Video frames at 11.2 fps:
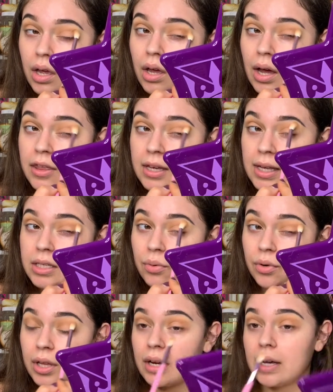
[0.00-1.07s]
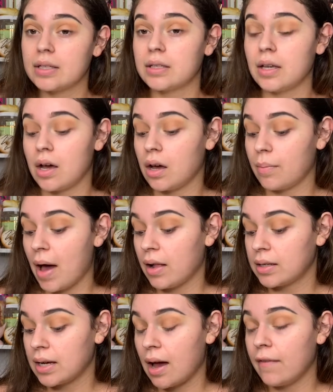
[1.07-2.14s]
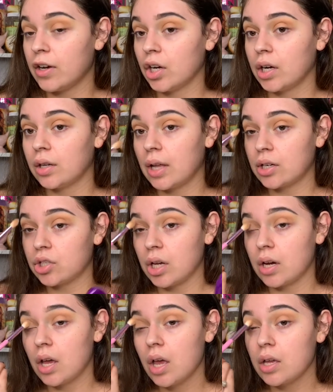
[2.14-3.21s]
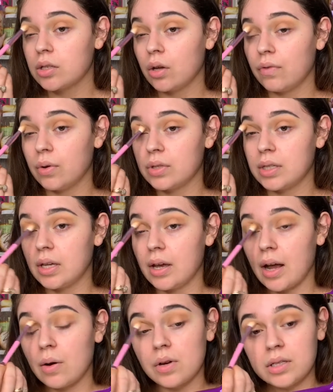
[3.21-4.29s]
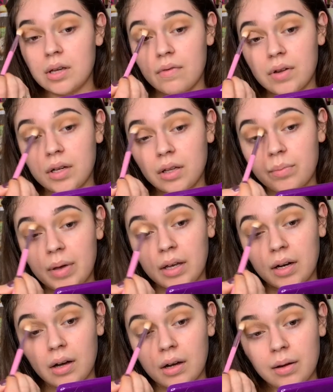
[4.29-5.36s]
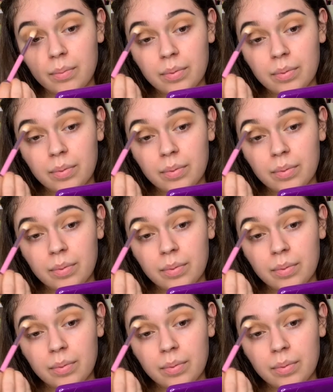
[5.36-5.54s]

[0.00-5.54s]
I think it's a really nice palette to have in your collection. So if you see it, I would definitely pick it up.